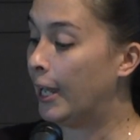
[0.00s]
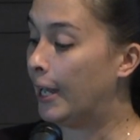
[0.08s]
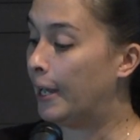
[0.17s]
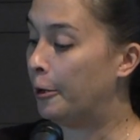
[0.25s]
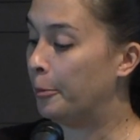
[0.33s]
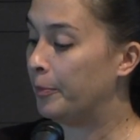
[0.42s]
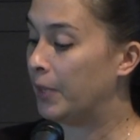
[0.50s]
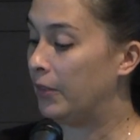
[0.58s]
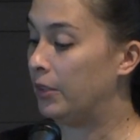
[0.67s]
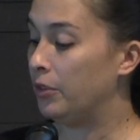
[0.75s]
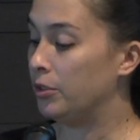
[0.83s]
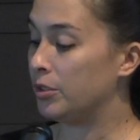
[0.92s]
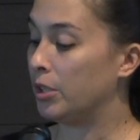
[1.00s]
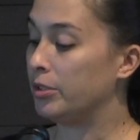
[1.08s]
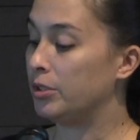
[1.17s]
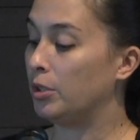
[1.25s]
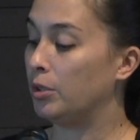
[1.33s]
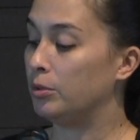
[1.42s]
And then there's
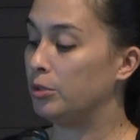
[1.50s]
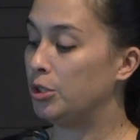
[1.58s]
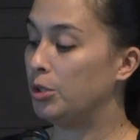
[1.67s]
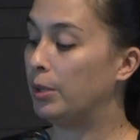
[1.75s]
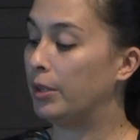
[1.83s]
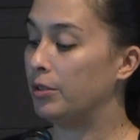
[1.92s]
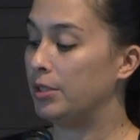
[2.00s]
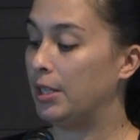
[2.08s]
also 2 other